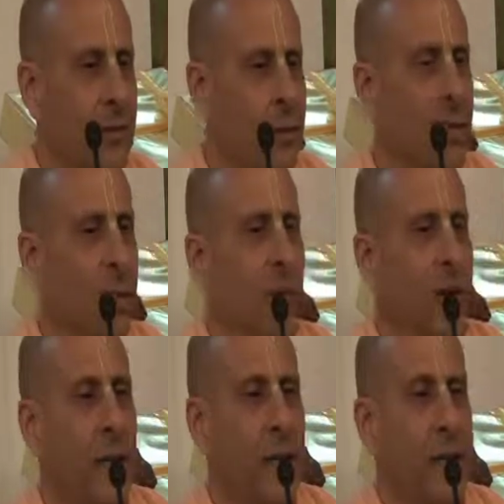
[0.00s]

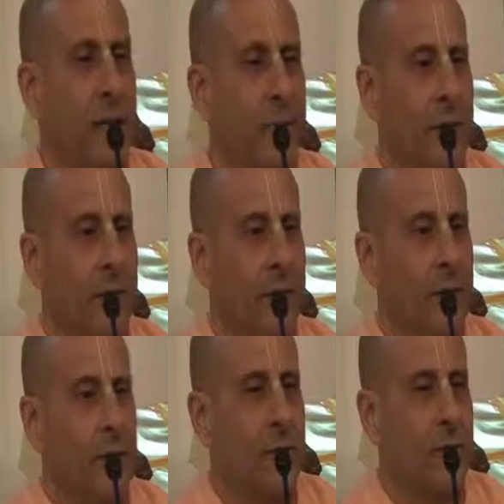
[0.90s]
explain
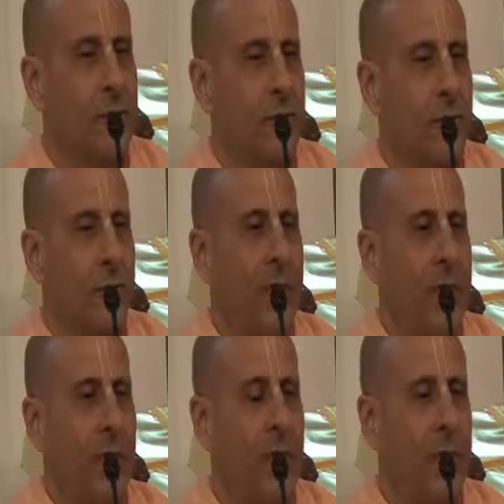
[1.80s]

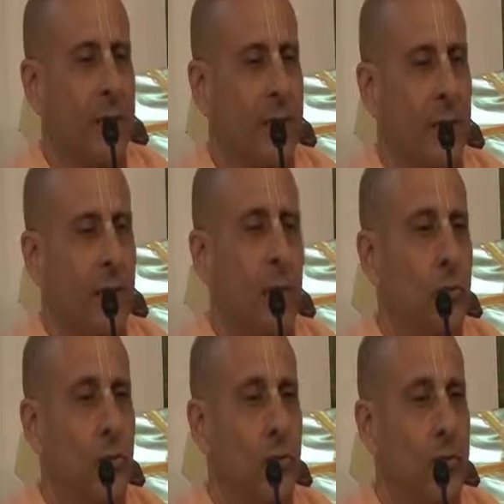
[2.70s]
passing
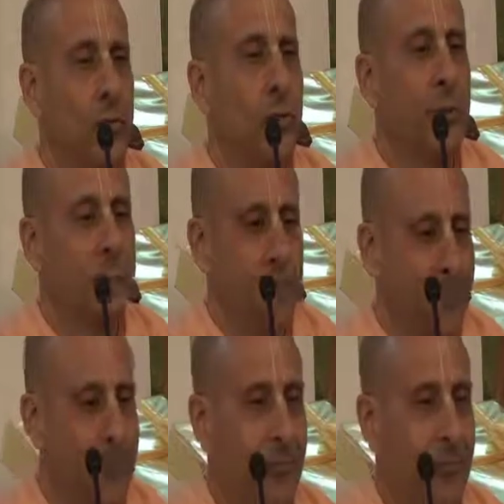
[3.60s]
stool and urine,